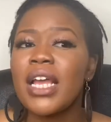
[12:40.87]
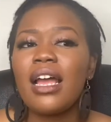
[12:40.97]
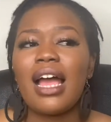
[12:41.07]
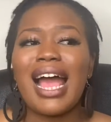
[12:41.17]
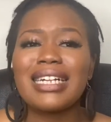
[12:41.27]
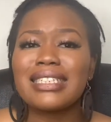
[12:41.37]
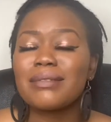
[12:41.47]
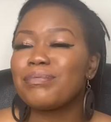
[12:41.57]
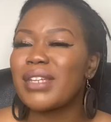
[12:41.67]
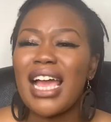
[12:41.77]
And
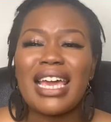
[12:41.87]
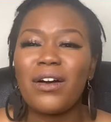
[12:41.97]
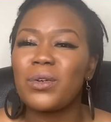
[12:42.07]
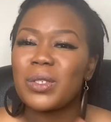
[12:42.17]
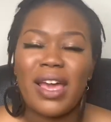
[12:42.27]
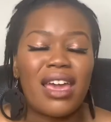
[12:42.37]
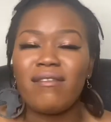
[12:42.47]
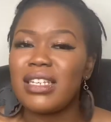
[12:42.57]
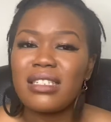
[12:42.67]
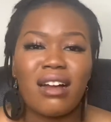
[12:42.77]
I also hate
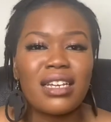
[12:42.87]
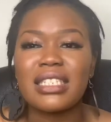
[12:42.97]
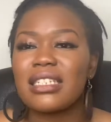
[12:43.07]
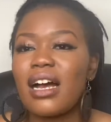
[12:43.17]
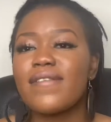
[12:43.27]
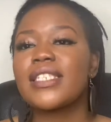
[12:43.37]
restarting stuff.